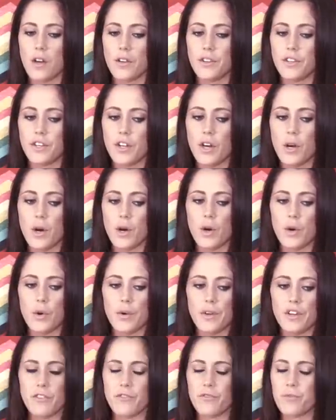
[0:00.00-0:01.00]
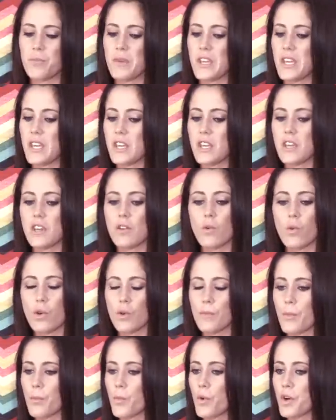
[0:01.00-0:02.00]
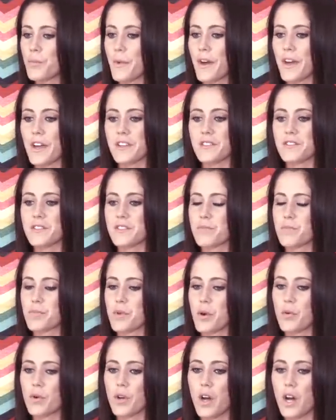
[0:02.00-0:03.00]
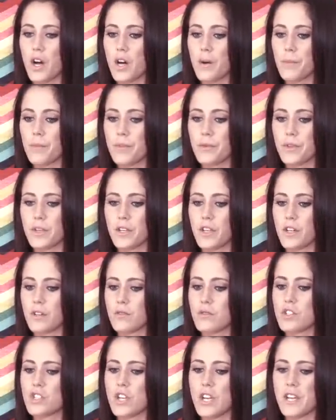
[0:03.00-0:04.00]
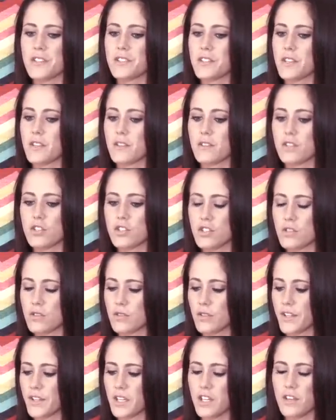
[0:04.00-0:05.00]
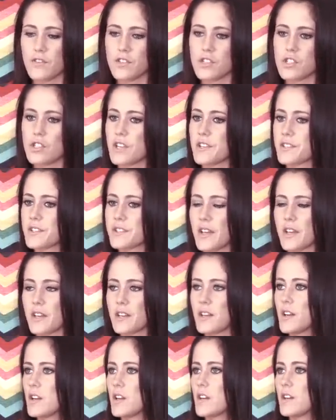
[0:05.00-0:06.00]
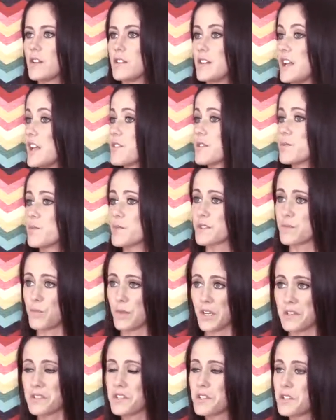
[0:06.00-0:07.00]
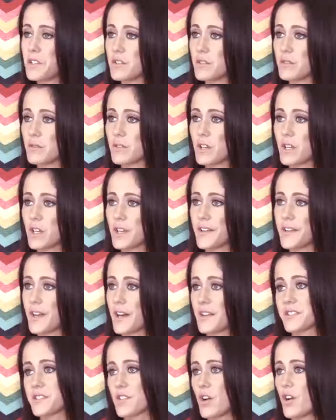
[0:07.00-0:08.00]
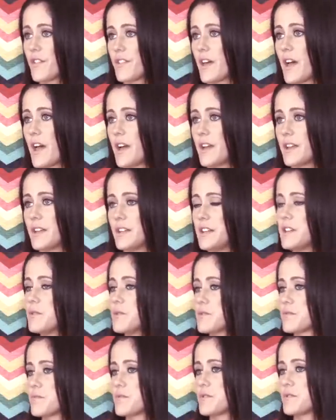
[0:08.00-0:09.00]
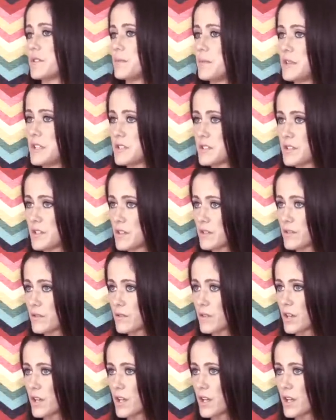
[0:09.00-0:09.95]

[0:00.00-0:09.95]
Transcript: you know, if me or one of my exes broke up, you know, Jace, like even Jace said, Nathan was mean to you. And I saw that, and he was really mean to you.